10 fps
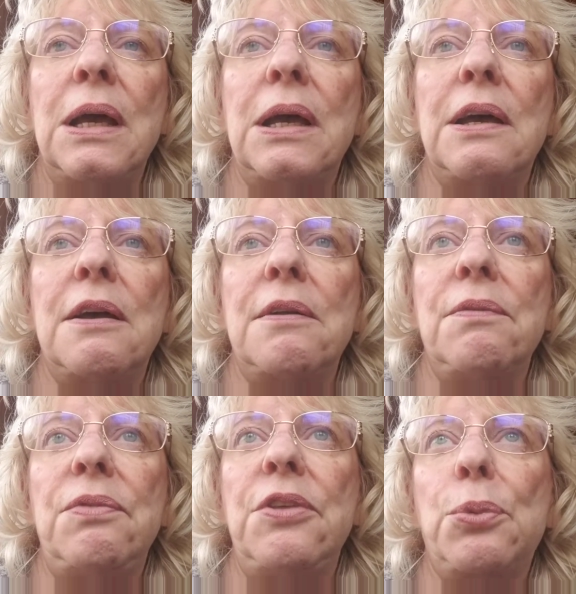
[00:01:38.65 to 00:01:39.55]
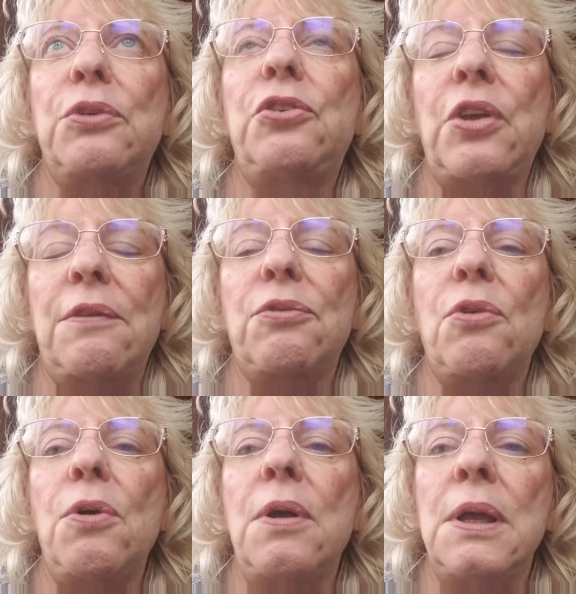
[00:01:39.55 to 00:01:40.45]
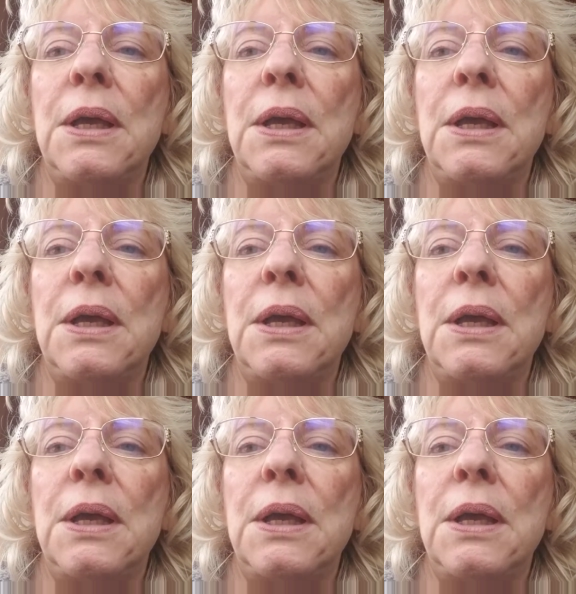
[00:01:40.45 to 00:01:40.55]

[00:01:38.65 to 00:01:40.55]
There were several,